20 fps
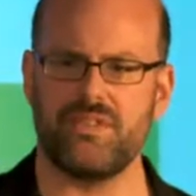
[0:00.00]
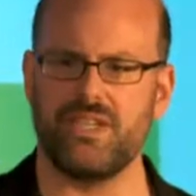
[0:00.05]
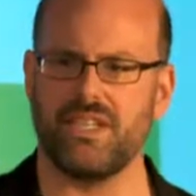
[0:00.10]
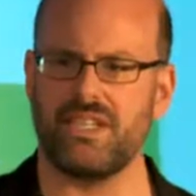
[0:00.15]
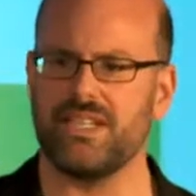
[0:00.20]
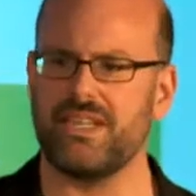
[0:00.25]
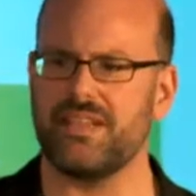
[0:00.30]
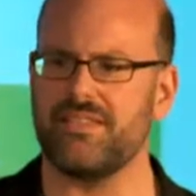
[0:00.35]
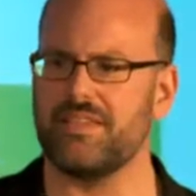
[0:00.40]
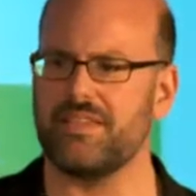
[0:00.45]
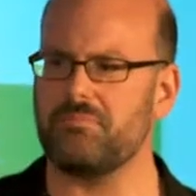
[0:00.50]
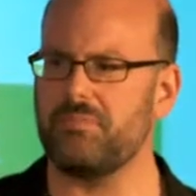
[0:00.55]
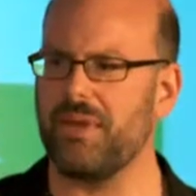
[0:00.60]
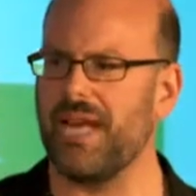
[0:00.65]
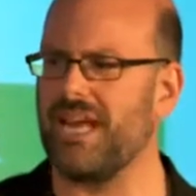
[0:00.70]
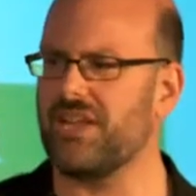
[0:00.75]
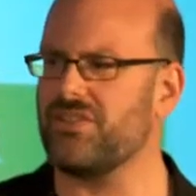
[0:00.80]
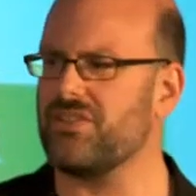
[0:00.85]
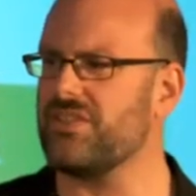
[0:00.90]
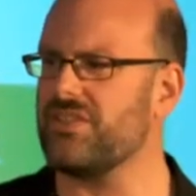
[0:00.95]
feelings and
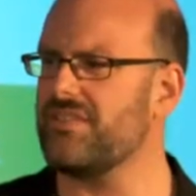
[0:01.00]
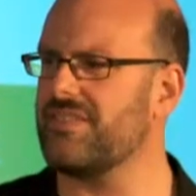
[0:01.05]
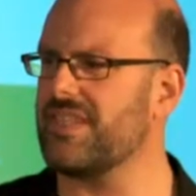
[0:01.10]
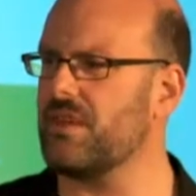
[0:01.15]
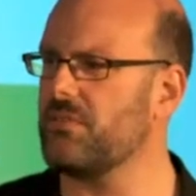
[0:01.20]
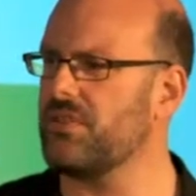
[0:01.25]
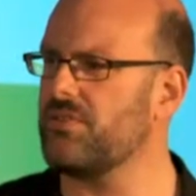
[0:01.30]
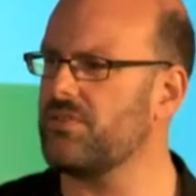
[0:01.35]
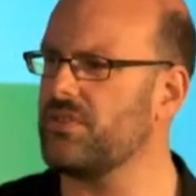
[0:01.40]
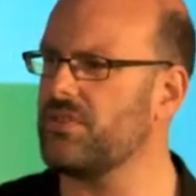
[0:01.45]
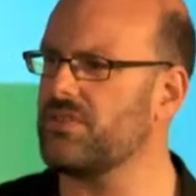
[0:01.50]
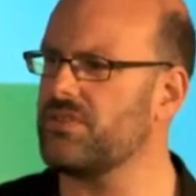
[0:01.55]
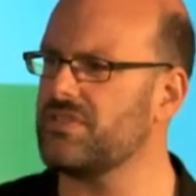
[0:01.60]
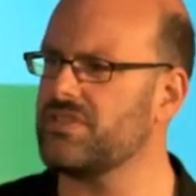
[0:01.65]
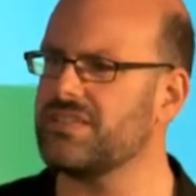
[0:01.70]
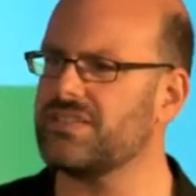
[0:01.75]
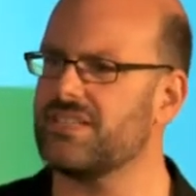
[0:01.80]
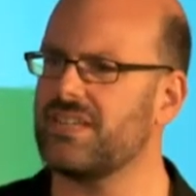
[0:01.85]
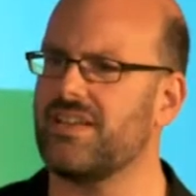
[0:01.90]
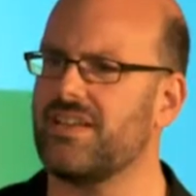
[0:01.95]
passions that we've heard
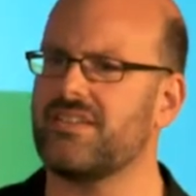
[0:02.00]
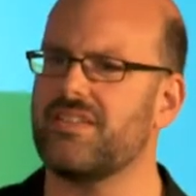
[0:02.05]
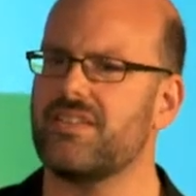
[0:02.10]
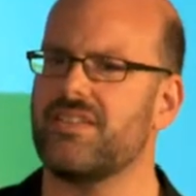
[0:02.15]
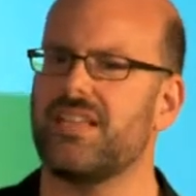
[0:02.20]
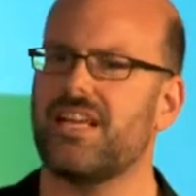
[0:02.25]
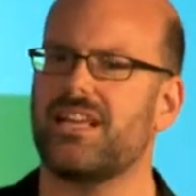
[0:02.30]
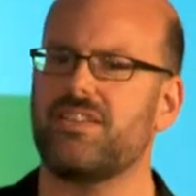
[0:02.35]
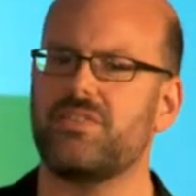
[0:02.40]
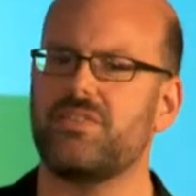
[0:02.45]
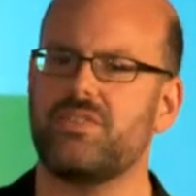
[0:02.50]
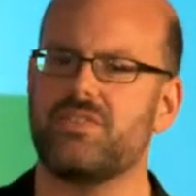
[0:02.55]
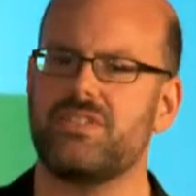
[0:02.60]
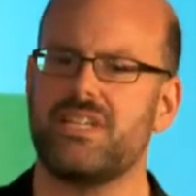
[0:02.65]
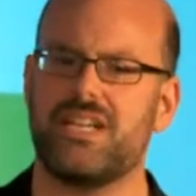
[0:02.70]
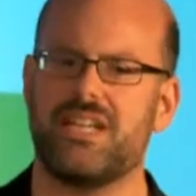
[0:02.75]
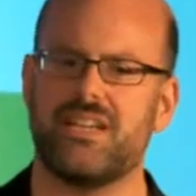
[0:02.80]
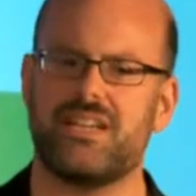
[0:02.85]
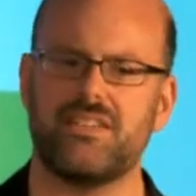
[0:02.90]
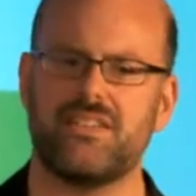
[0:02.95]
discussed in the last few
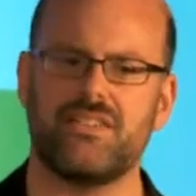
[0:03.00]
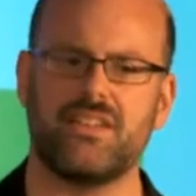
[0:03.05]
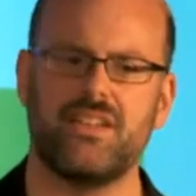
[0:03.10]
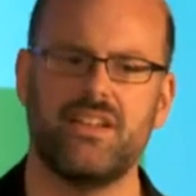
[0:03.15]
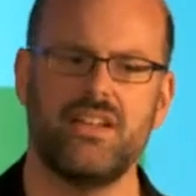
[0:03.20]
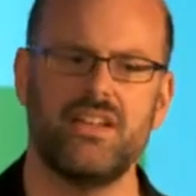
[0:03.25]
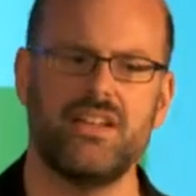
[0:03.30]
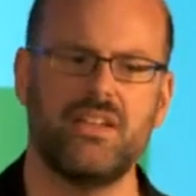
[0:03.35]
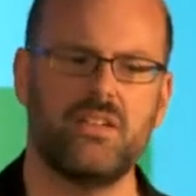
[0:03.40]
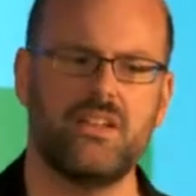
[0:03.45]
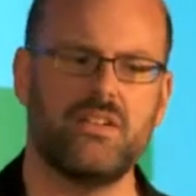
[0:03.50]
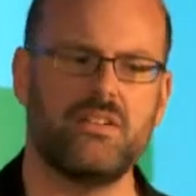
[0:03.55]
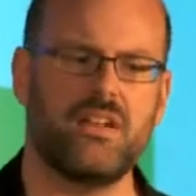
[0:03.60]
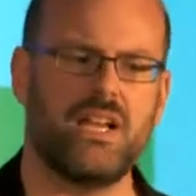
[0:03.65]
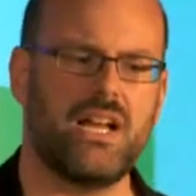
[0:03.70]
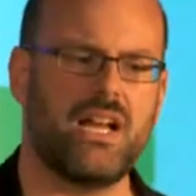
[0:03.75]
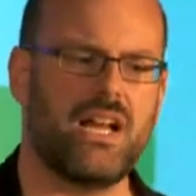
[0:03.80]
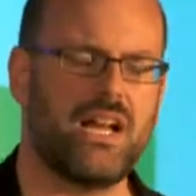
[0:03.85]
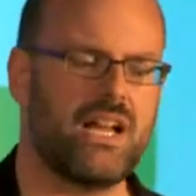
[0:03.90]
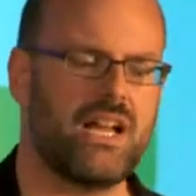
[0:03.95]
days
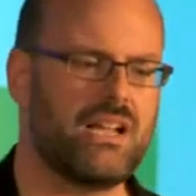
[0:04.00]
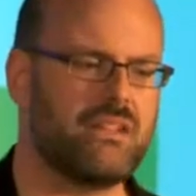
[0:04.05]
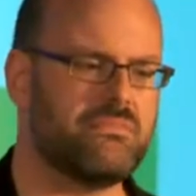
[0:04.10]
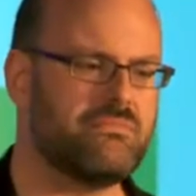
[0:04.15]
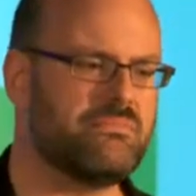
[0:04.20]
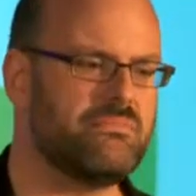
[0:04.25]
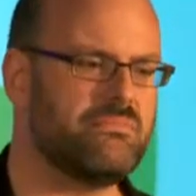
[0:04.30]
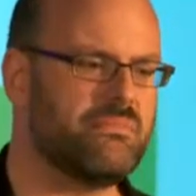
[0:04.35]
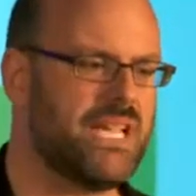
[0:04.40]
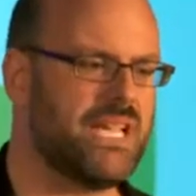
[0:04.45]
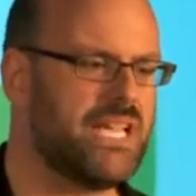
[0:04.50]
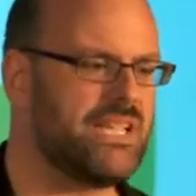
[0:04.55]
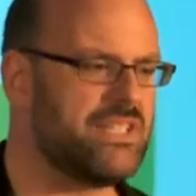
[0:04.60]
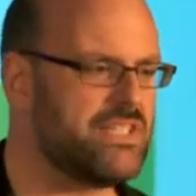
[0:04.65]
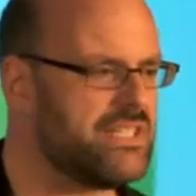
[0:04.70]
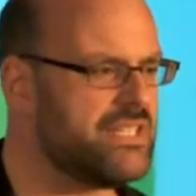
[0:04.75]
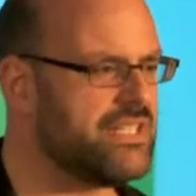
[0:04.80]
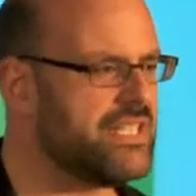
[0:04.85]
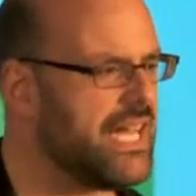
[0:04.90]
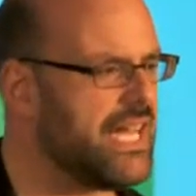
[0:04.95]

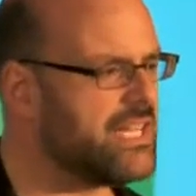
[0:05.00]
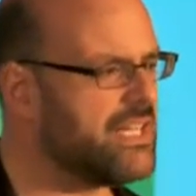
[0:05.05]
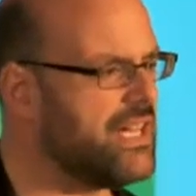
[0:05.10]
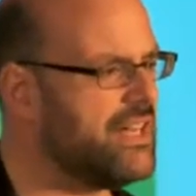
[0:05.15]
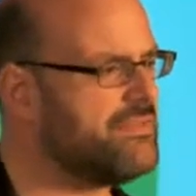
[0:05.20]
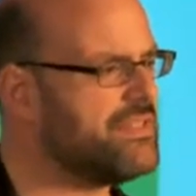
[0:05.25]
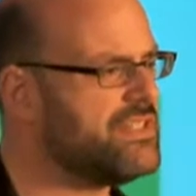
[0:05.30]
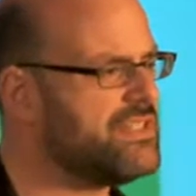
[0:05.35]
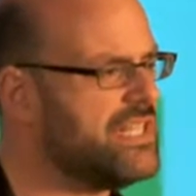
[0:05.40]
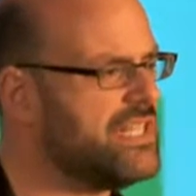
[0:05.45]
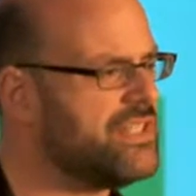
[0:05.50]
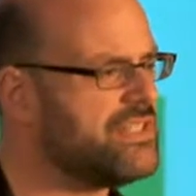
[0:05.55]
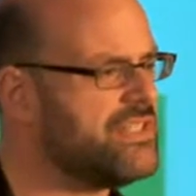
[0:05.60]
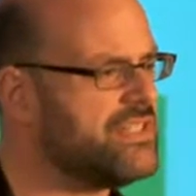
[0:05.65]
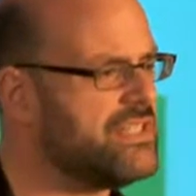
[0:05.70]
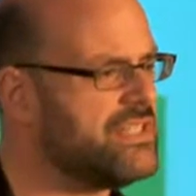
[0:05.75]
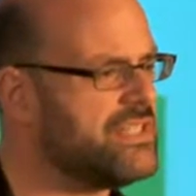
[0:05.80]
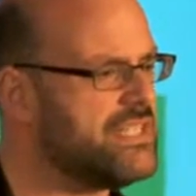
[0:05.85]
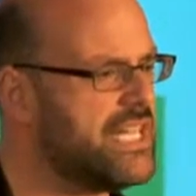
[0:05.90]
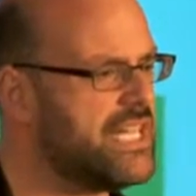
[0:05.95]
into that
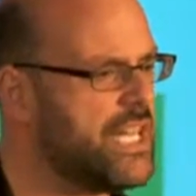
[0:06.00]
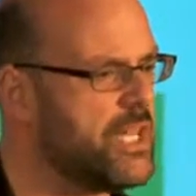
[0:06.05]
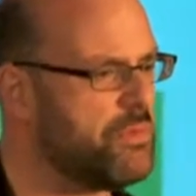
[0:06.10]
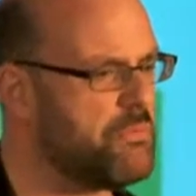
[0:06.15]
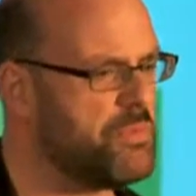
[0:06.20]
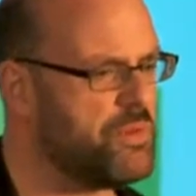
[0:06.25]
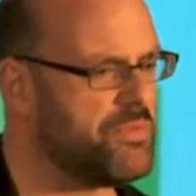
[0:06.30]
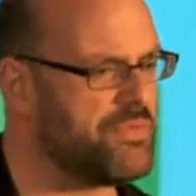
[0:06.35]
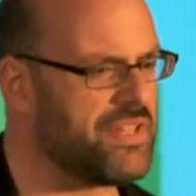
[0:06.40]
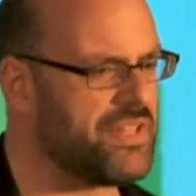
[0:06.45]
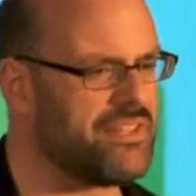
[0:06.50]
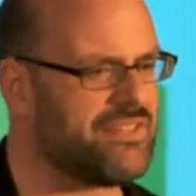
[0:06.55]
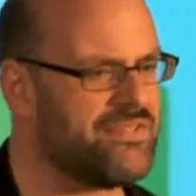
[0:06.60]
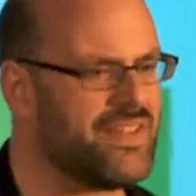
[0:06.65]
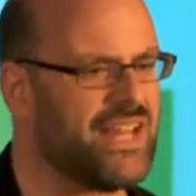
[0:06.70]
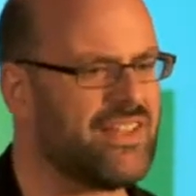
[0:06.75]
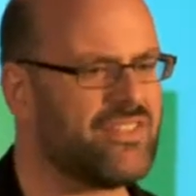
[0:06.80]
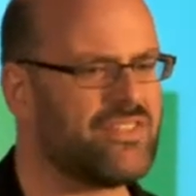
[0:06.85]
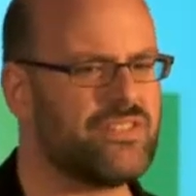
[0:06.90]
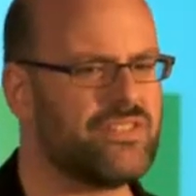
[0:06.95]
conversation to help move things
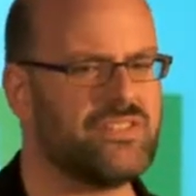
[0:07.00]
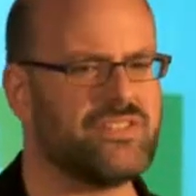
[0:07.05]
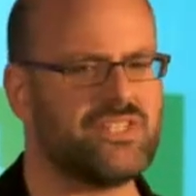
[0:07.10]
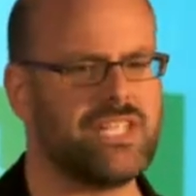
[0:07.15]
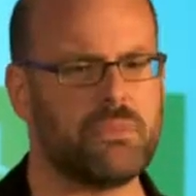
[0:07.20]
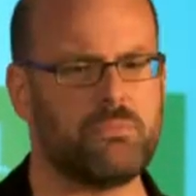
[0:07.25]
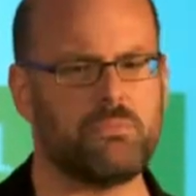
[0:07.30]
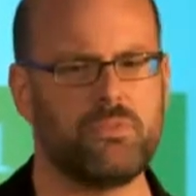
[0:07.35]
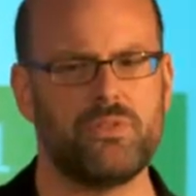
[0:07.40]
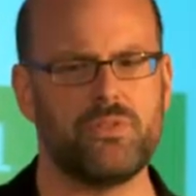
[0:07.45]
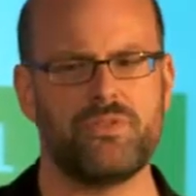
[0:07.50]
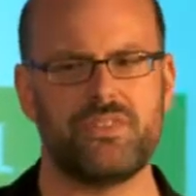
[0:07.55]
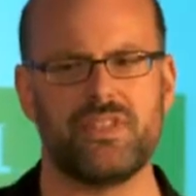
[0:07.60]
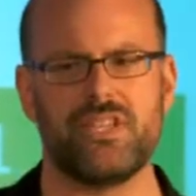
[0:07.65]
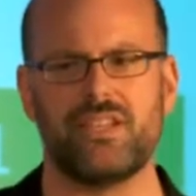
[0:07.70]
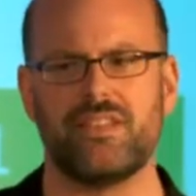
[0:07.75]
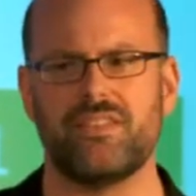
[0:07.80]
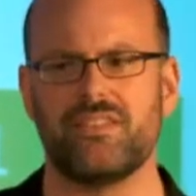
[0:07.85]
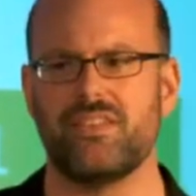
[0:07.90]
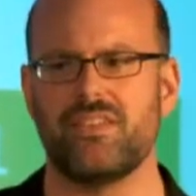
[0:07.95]
faster, to help move
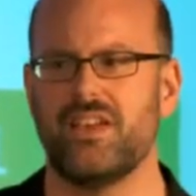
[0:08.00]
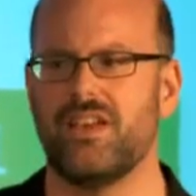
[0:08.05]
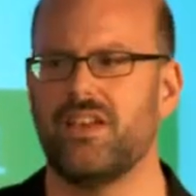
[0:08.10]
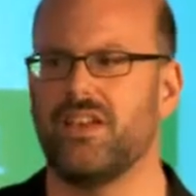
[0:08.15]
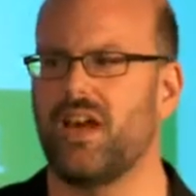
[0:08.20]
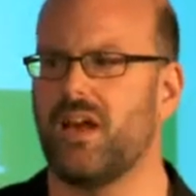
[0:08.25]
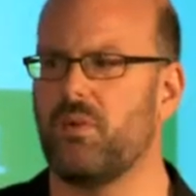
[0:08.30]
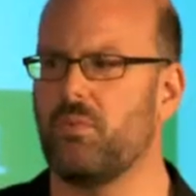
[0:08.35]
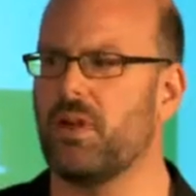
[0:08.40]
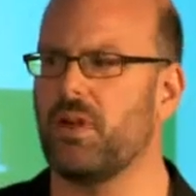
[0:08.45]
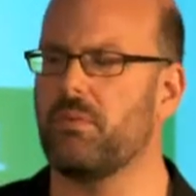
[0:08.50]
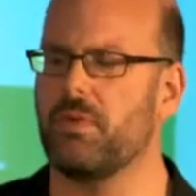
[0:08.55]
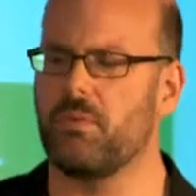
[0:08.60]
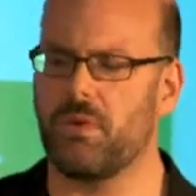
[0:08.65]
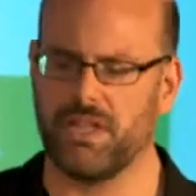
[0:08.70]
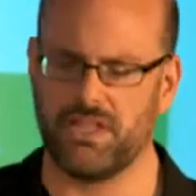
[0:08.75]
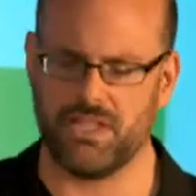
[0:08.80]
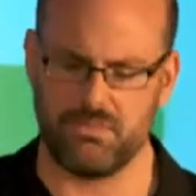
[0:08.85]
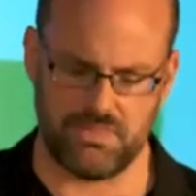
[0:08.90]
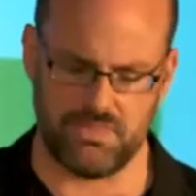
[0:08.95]
things where we
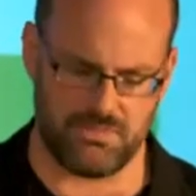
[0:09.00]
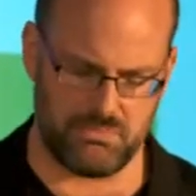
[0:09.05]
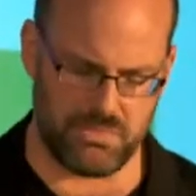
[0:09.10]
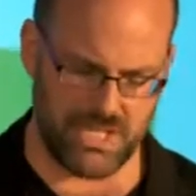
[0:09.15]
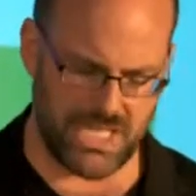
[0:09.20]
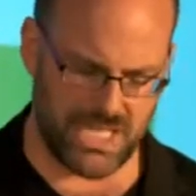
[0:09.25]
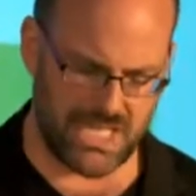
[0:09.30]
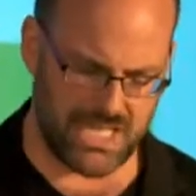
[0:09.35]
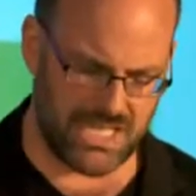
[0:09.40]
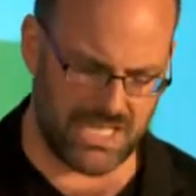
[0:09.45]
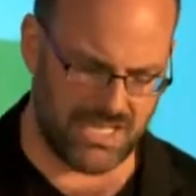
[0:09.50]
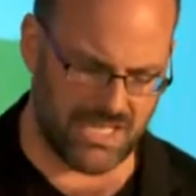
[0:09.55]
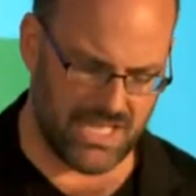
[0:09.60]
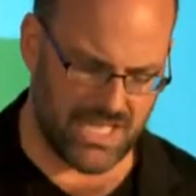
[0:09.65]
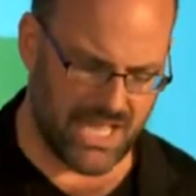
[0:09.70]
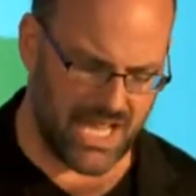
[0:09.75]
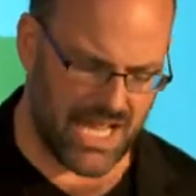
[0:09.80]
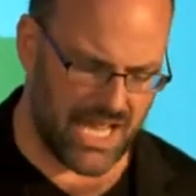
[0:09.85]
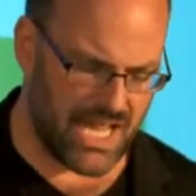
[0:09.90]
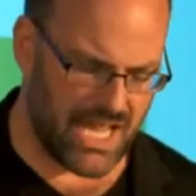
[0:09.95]
want them to be.
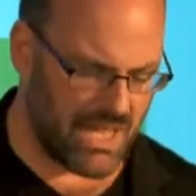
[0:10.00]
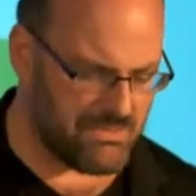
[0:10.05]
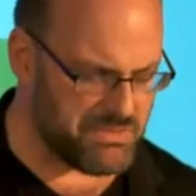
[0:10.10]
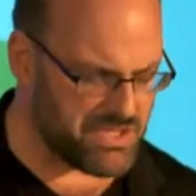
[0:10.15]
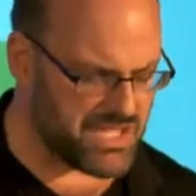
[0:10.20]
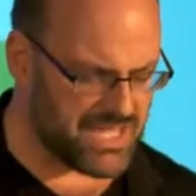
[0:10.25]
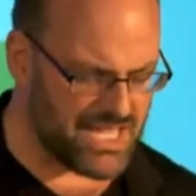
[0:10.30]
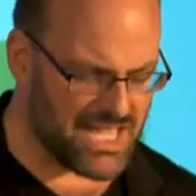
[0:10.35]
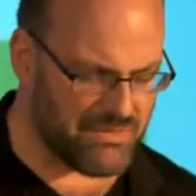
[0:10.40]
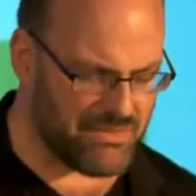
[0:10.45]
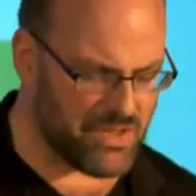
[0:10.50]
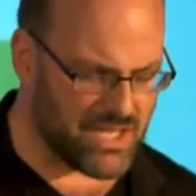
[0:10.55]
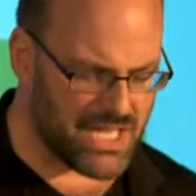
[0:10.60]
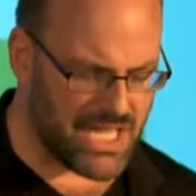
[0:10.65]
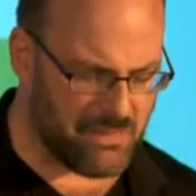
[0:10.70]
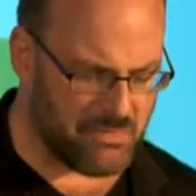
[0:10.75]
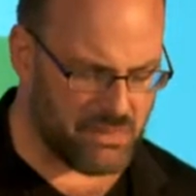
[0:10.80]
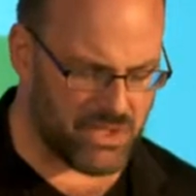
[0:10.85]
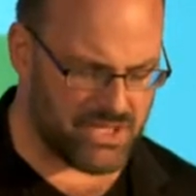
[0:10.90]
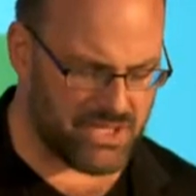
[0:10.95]
I'm just going to give you a
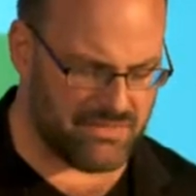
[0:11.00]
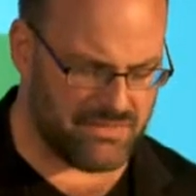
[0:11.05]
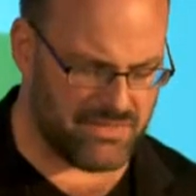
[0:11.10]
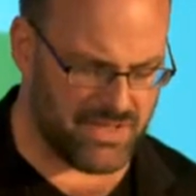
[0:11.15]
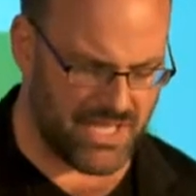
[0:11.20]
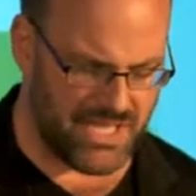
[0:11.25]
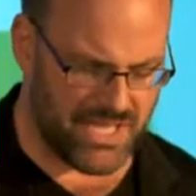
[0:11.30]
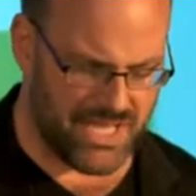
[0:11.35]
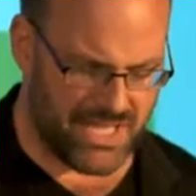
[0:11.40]
couple of